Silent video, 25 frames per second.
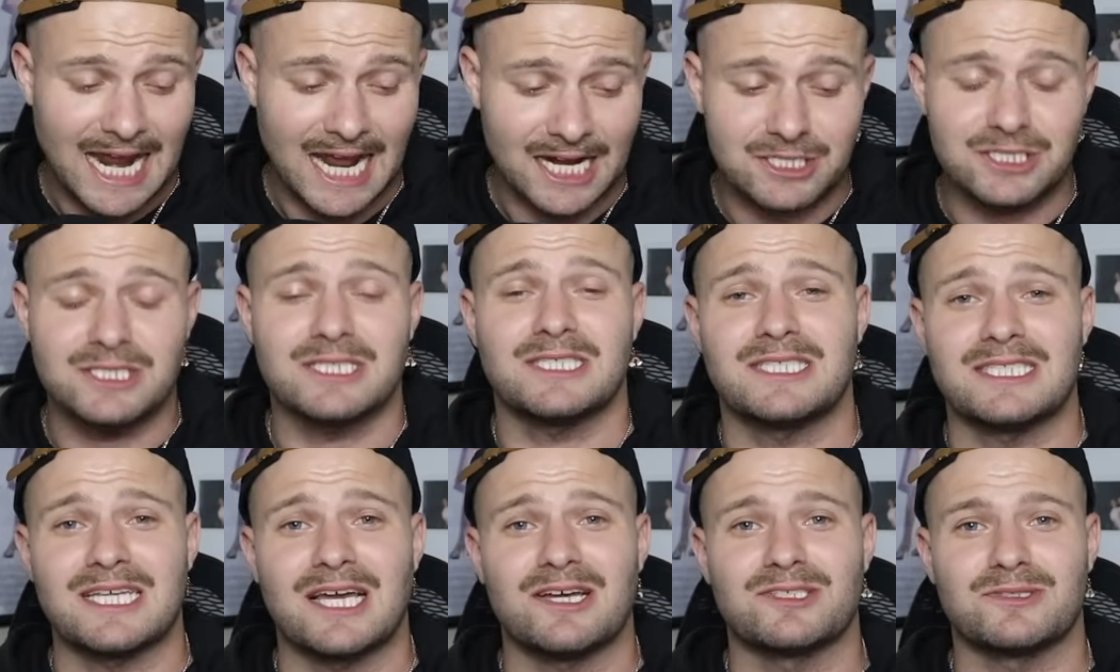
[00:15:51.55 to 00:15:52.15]
actually
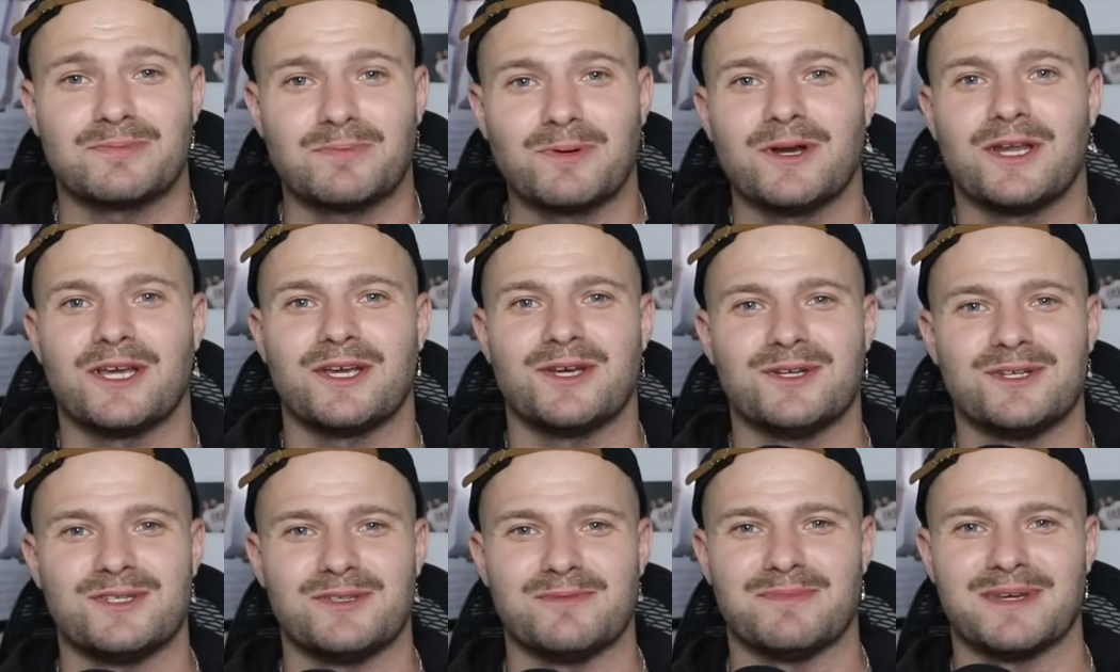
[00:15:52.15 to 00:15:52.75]
sounds pretty
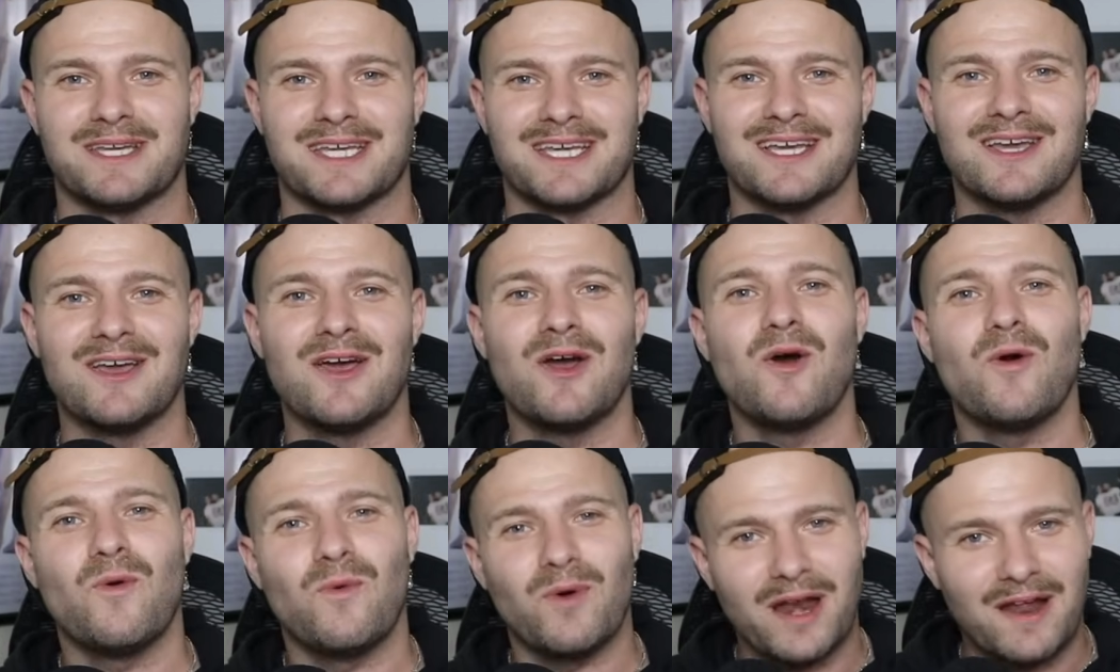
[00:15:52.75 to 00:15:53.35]
good to me.
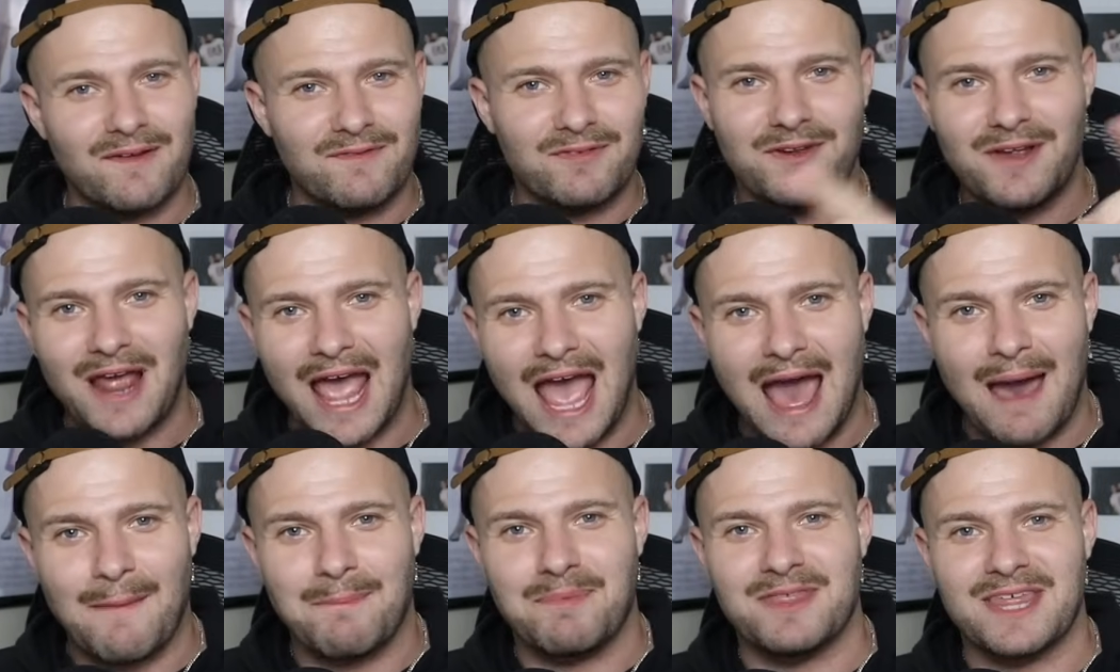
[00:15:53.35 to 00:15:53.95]
Whatever
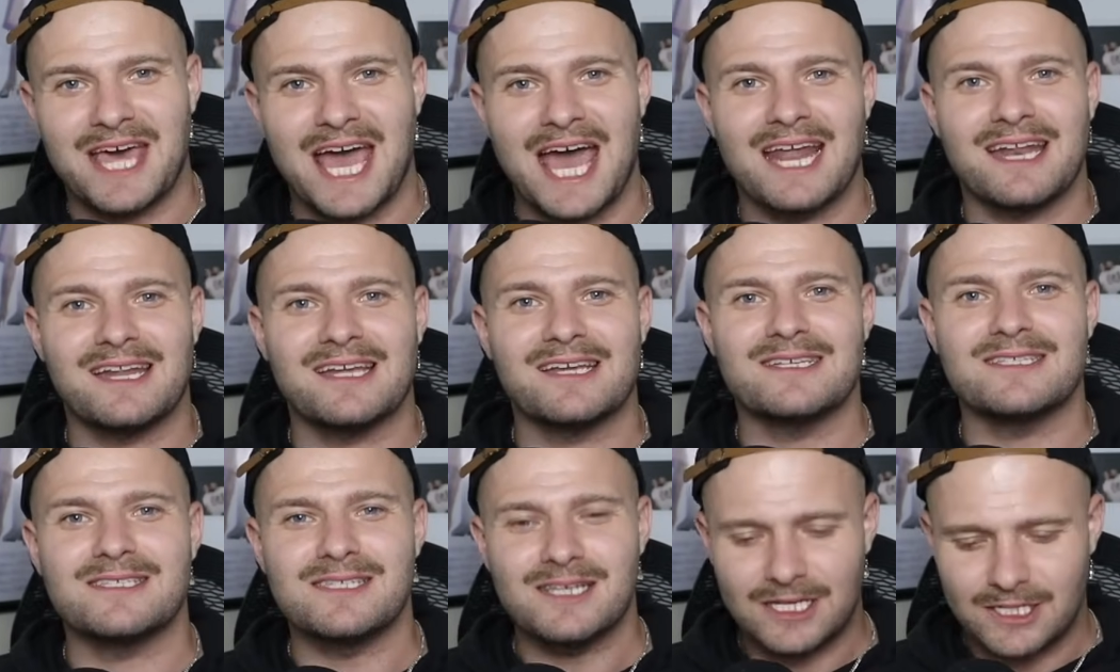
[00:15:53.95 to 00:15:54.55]
app that
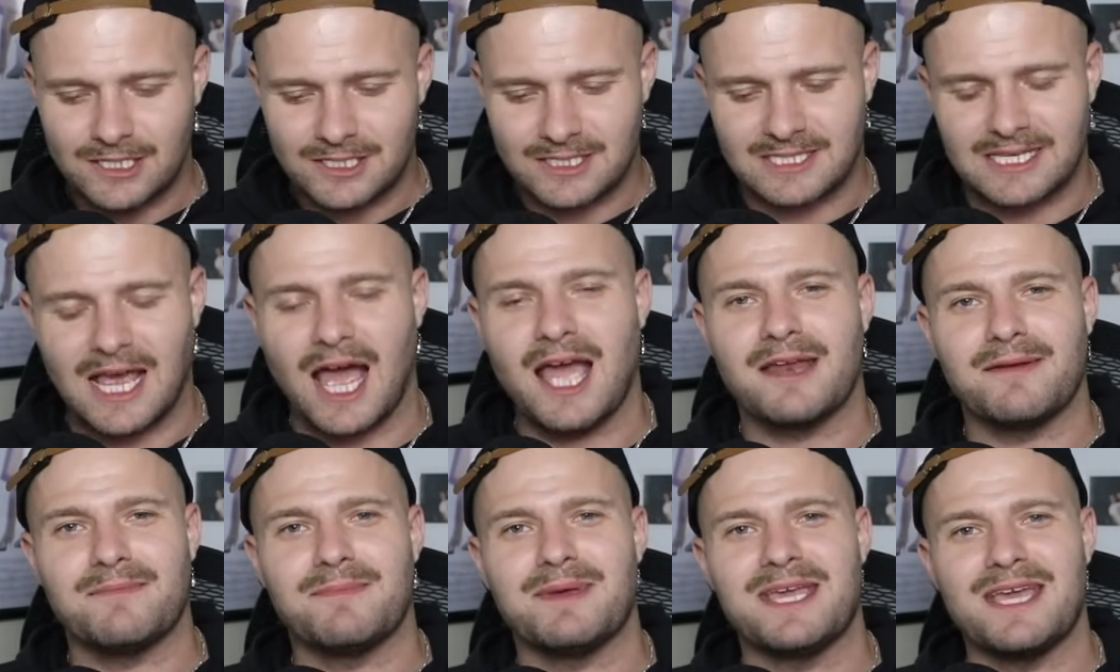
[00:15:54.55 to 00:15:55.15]
is,
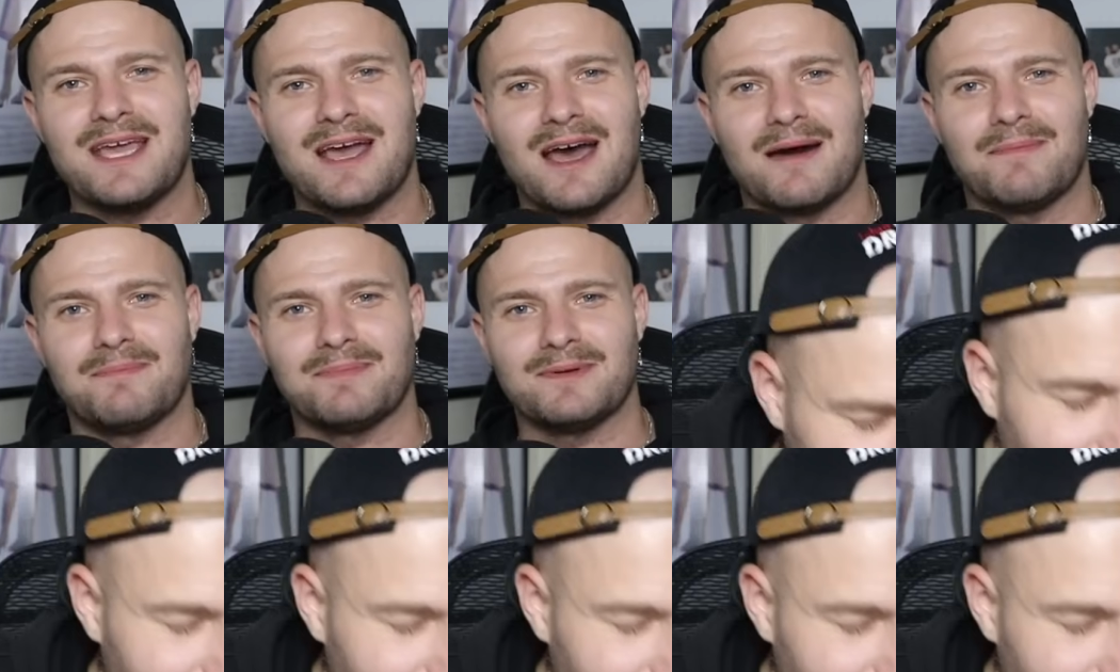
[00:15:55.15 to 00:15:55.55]
sign me up.